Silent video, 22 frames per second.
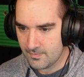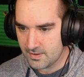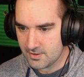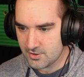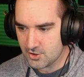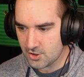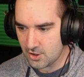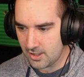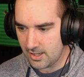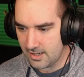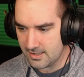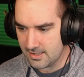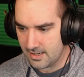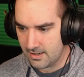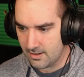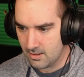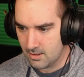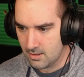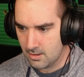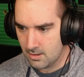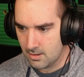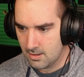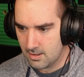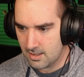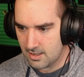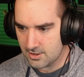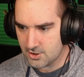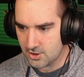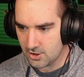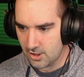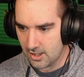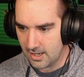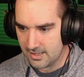That's a good idea.
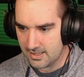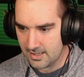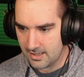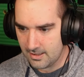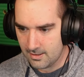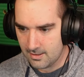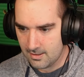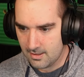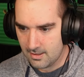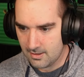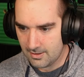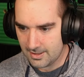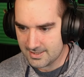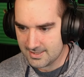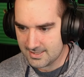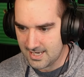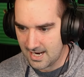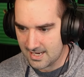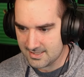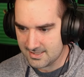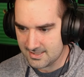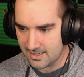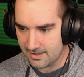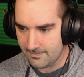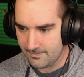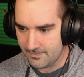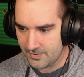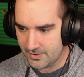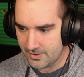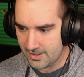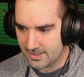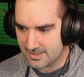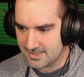That's a good idea. Let's test it.
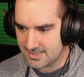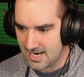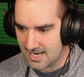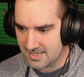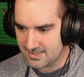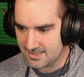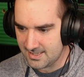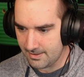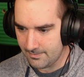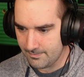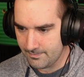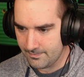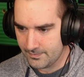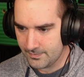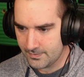Let's test it.